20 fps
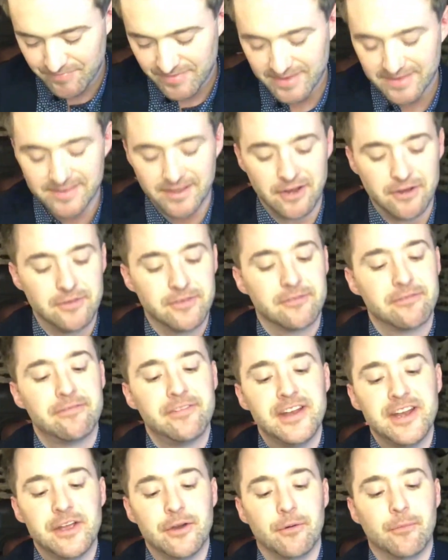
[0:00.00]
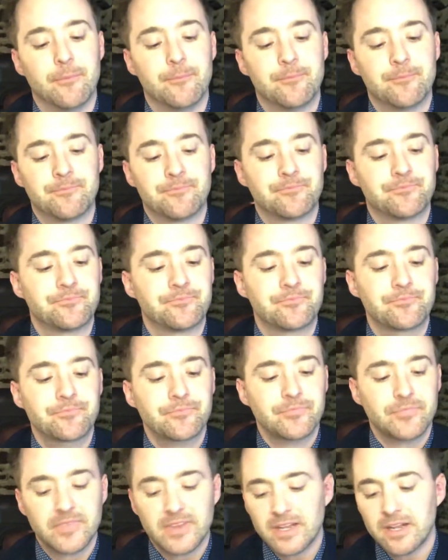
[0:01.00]
So the finial,
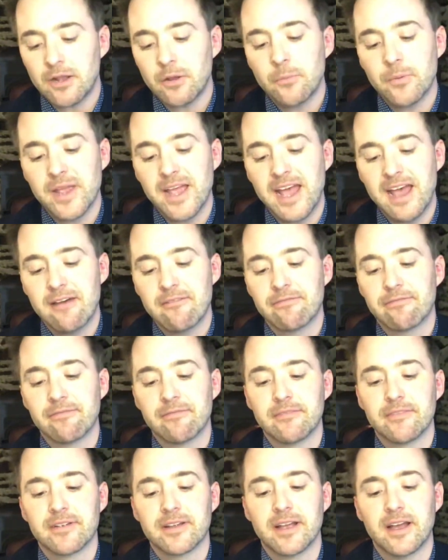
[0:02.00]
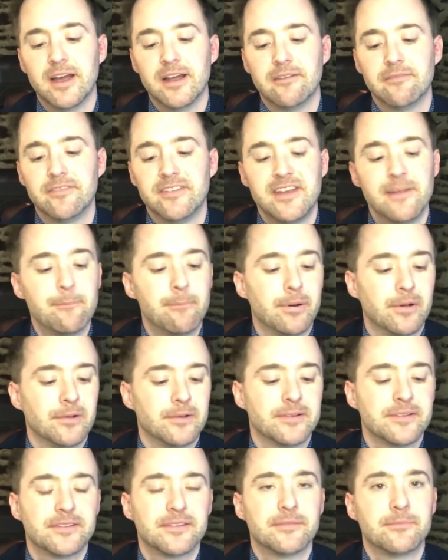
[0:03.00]
we have kind of
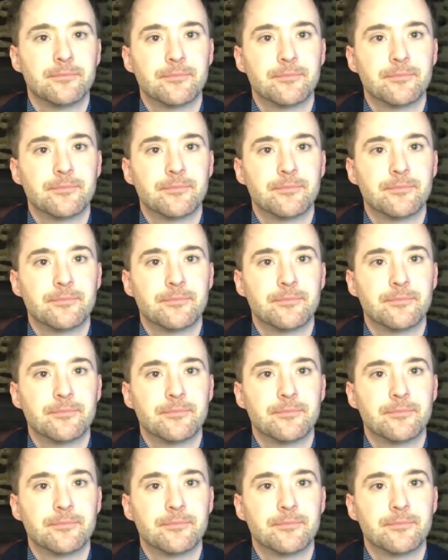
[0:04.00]
dimples